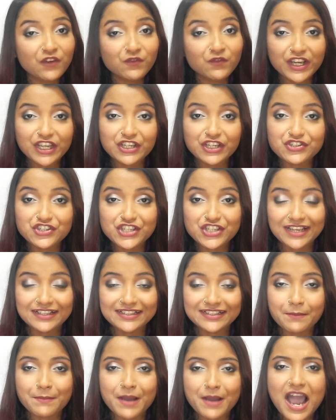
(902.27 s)
not forget to
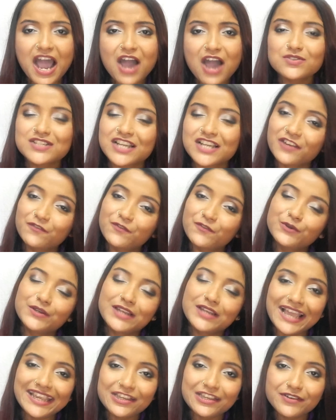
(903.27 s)
check them out, and if you
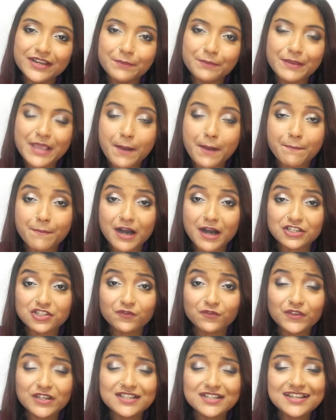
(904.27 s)
like, you can be a
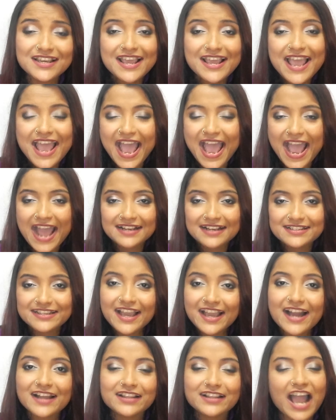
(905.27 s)
part of it. And
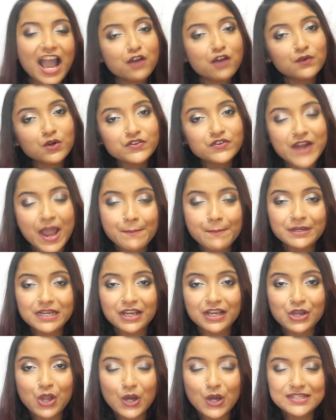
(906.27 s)
yeah, I won't
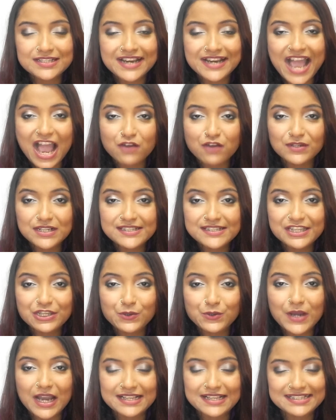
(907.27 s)
ramble a lot, and I will
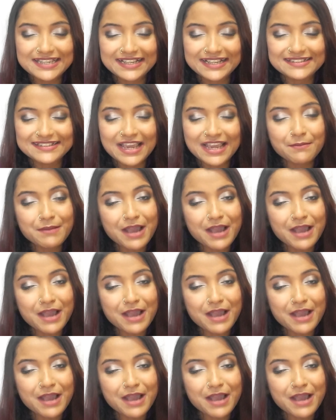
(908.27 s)
see you guys next